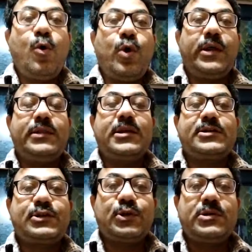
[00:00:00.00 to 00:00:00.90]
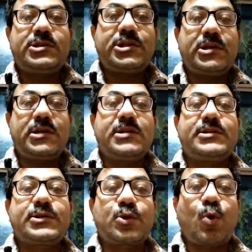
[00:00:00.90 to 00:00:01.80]
when the soldier
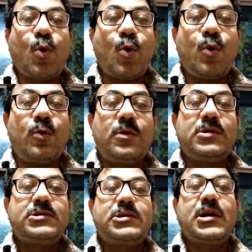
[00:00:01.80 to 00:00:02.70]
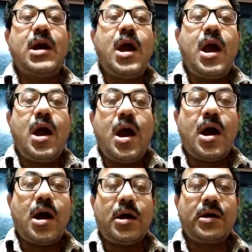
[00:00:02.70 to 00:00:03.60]
is cold,
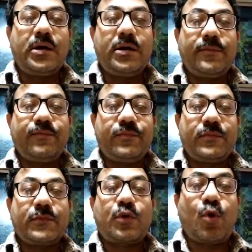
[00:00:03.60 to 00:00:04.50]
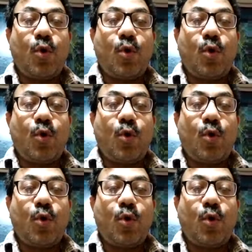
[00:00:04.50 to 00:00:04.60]
hungry